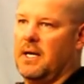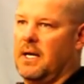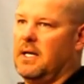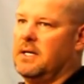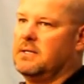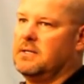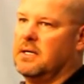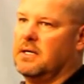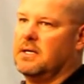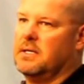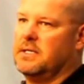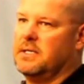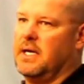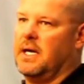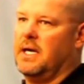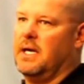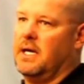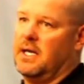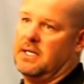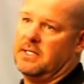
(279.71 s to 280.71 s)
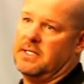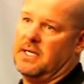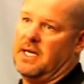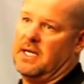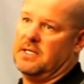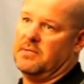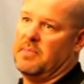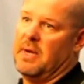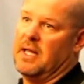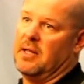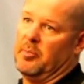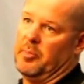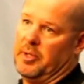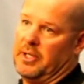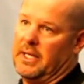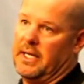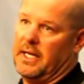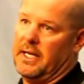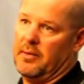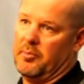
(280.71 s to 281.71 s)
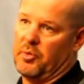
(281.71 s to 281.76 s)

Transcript: It's going to change. It can change by the play